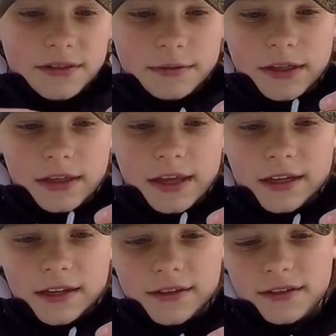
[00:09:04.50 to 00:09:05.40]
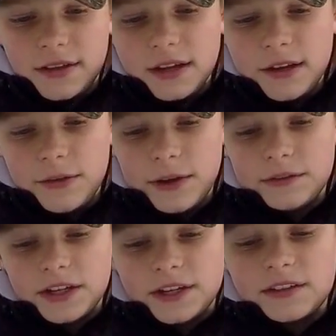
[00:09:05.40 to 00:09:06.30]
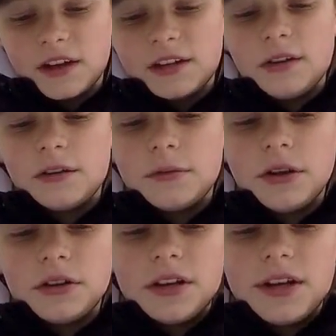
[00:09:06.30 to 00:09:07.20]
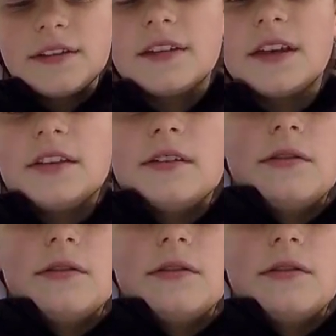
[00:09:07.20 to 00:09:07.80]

which I like because if you have ticks on you in the wilderness, and they also have